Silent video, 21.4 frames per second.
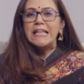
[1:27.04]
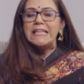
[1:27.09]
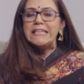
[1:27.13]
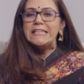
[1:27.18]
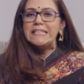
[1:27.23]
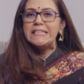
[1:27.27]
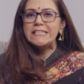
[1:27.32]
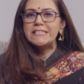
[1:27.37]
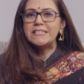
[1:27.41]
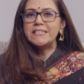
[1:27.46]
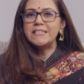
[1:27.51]

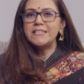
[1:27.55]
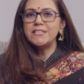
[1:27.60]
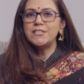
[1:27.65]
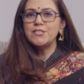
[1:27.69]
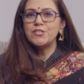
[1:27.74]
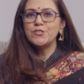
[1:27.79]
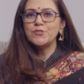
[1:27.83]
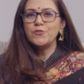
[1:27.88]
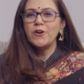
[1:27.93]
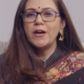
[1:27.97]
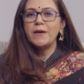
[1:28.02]
listen
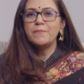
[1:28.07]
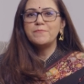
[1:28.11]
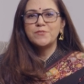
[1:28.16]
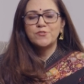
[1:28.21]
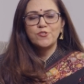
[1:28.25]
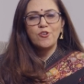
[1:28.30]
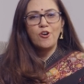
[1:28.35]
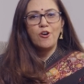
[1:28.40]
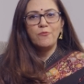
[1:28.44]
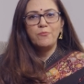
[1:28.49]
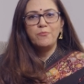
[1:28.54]
to
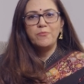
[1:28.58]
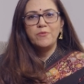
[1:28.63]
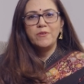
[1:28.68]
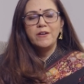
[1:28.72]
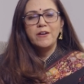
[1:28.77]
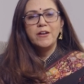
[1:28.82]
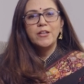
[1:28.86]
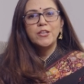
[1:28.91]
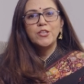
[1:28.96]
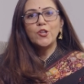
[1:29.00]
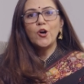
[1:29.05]
absorb,
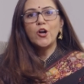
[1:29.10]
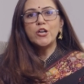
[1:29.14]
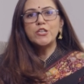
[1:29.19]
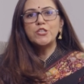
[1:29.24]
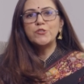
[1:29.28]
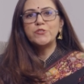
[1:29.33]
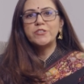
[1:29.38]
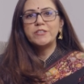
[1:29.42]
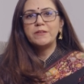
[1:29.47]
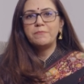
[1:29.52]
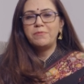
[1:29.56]
not
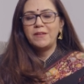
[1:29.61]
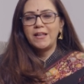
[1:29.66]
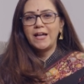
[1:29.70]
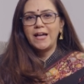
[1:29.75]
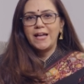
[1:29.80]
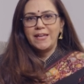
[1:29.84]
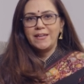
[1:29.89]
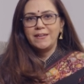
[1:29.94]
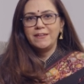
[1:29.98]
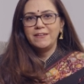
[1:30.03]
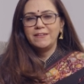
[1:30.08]
to
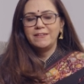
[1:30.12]
reply.